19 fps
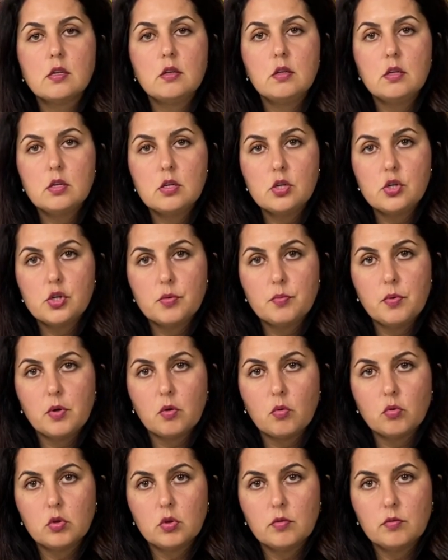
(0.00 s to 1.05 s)
And there are other
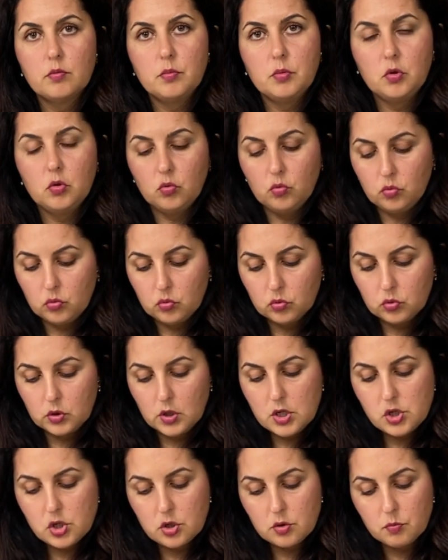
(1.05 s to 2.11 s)
hand pieces that go
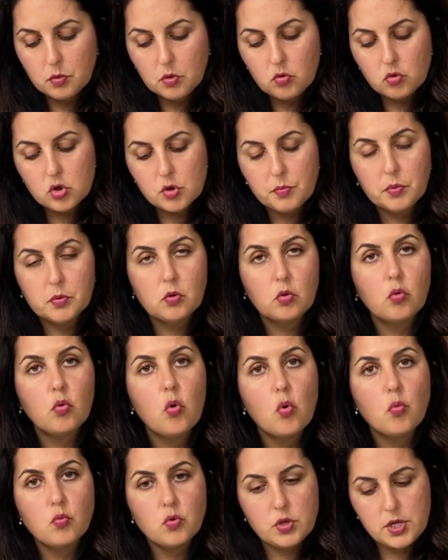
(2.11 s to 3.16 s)
up to about
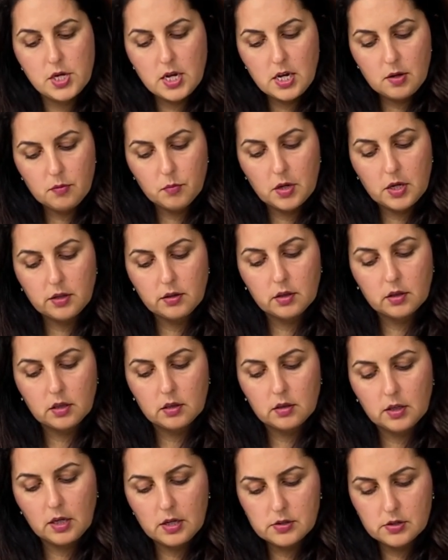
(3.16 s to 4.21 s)
30,000 RPMs.
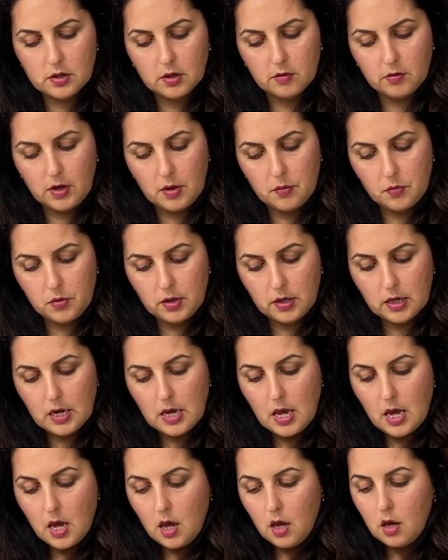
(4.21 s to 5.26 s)
So that
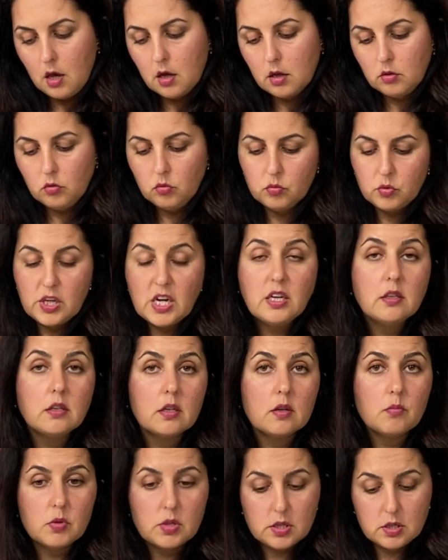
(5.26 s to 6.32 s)
means we would divide
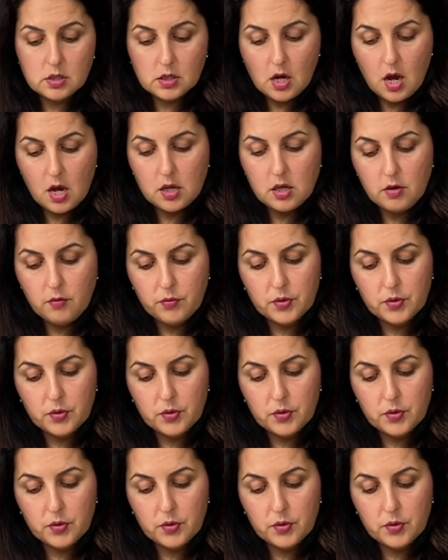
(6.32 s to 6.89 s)
this differently.